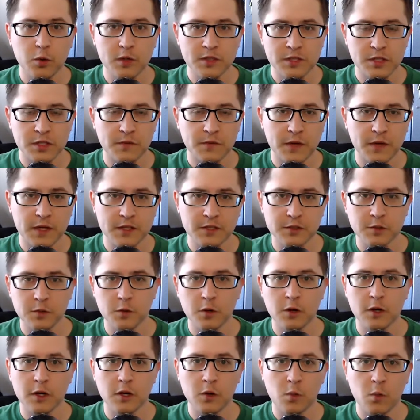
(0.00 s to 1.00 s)
as an investor
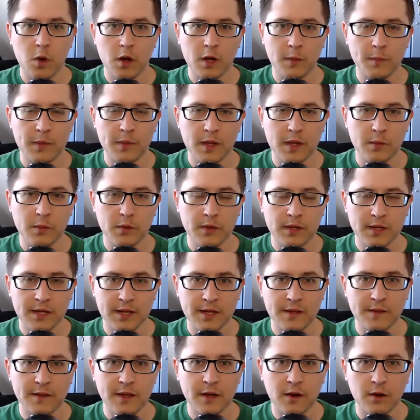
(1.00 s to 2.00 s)
are going to want to be able to get
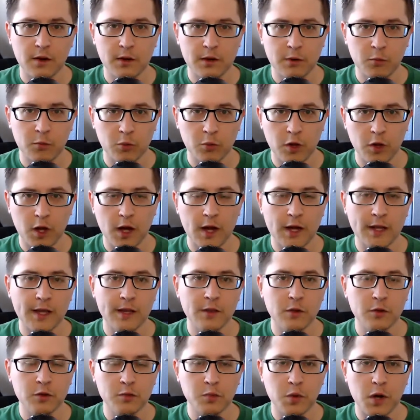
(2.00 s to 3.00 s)
in there and lock in
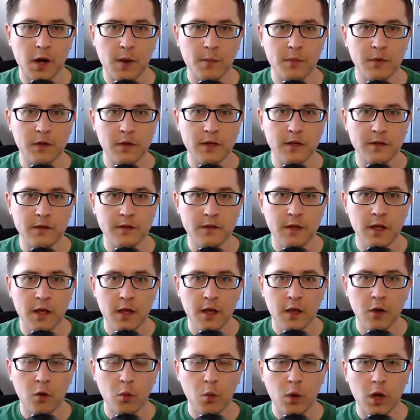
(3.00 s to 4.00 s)
those properties
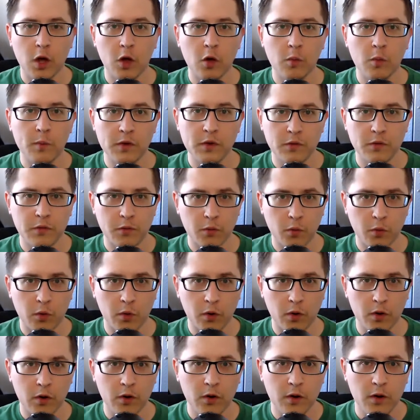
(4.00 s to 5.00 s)
well
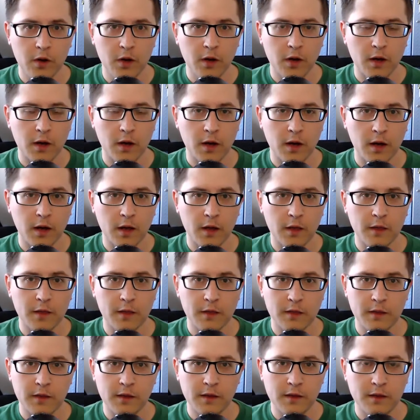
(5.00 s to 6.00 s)
before
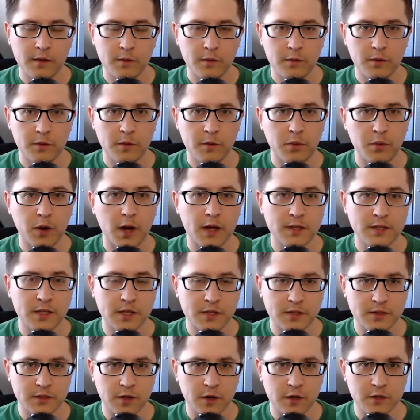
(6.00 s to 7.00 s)
the
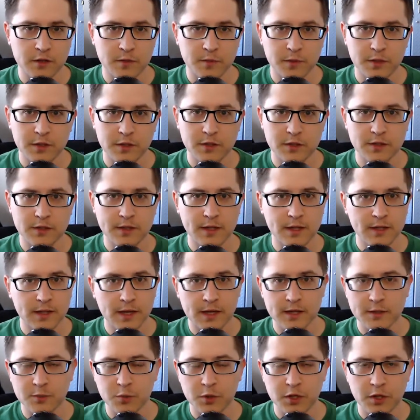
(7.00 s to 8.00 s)
process starts, because
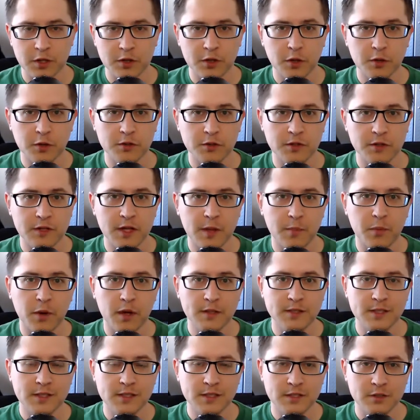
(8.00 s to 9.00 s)
as we get closer to that
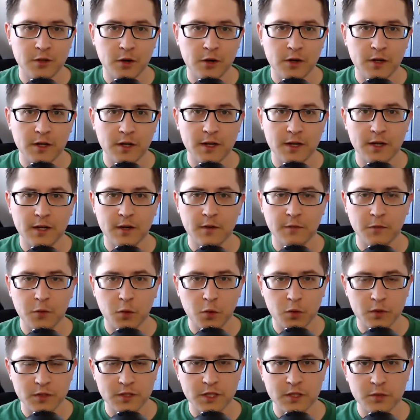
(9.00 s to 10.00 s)
process starting, and of
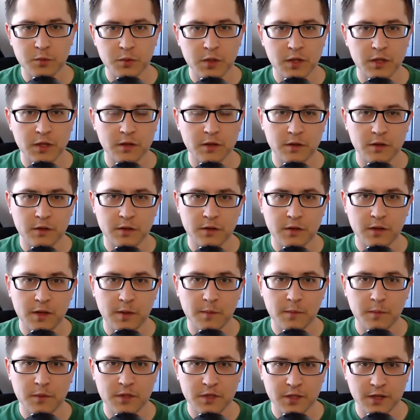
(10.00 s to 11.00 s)
course as we get to
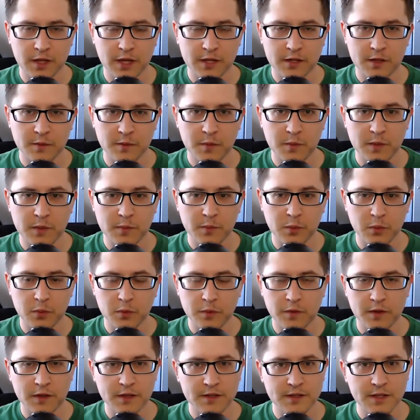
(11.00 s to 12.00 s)
them selecting people
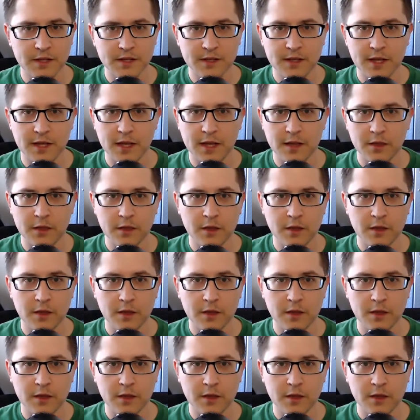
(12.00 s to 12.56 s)
and things like that,